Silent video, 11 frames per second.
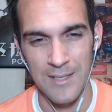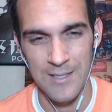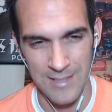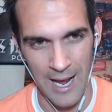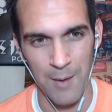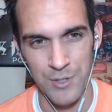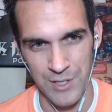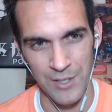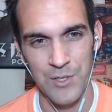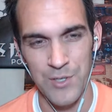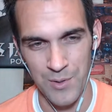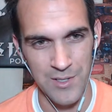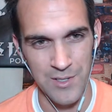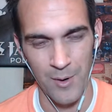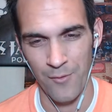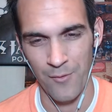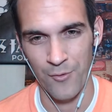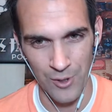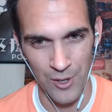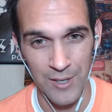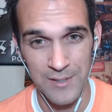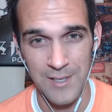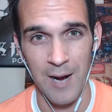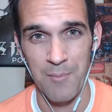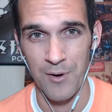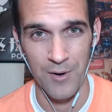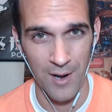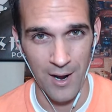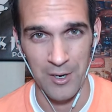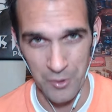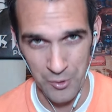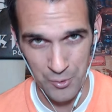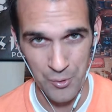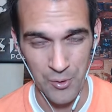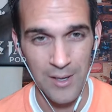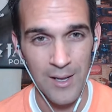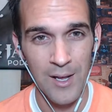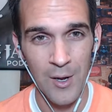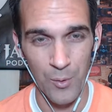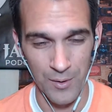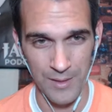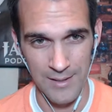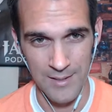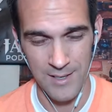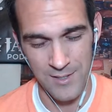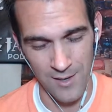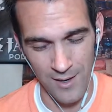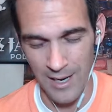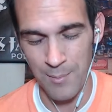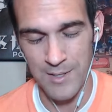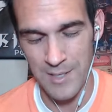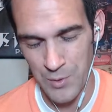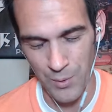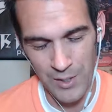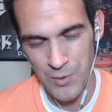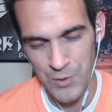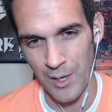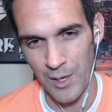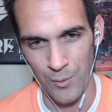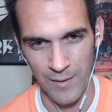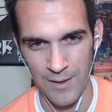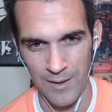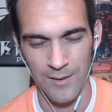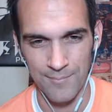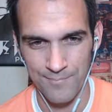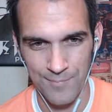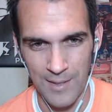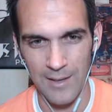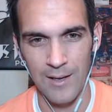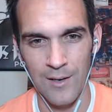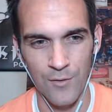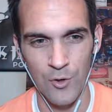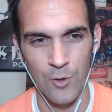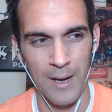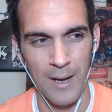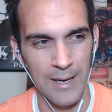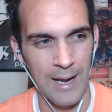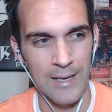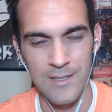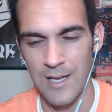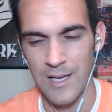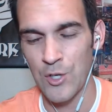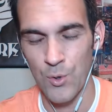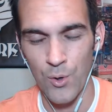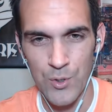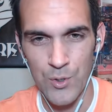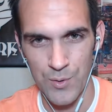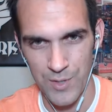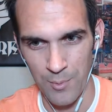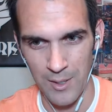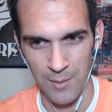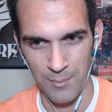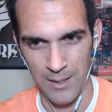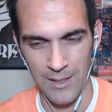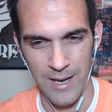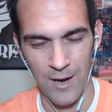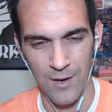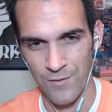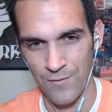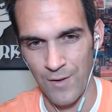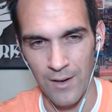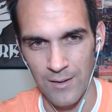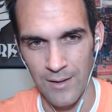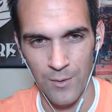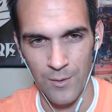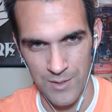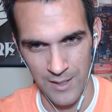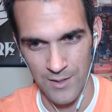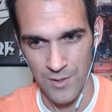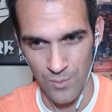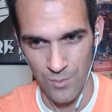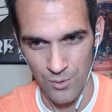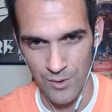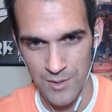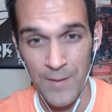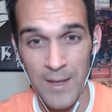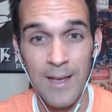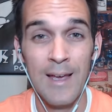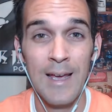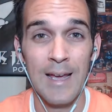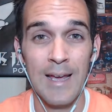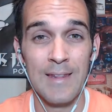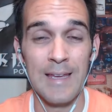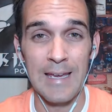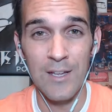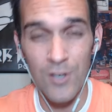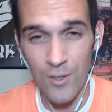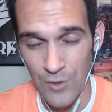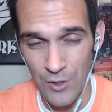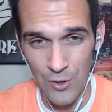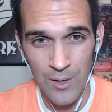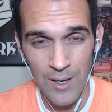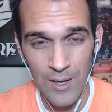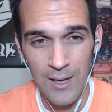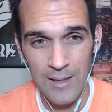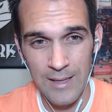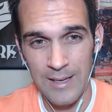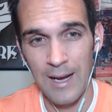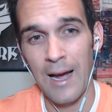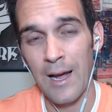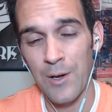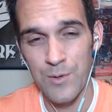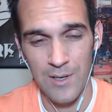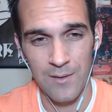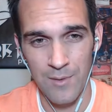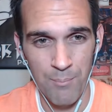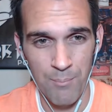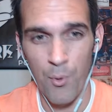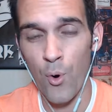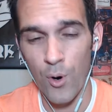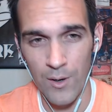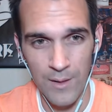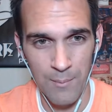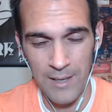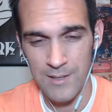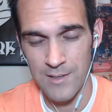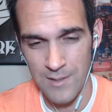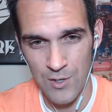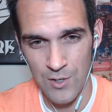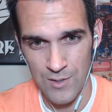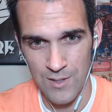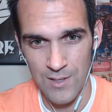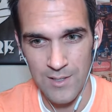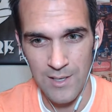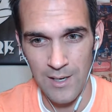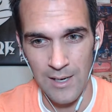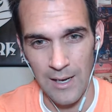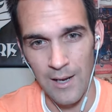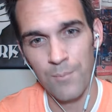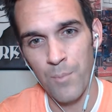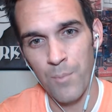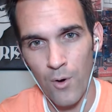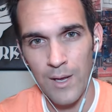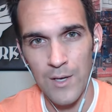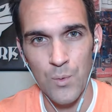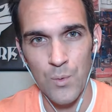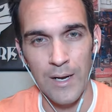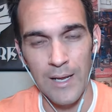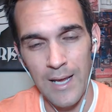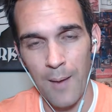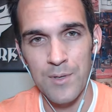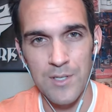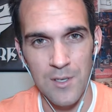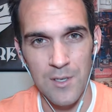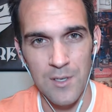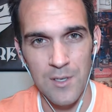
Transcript: established industries that have been around for a long time that are not cool with this. I saw an ABC 2020 where they did a interview about a guy in St. George who was Airbnb-ing his house and found out later it was against the rules. And then they interview the guy who's on the board that makes these decisions of the city. And oh, guess what? He happens to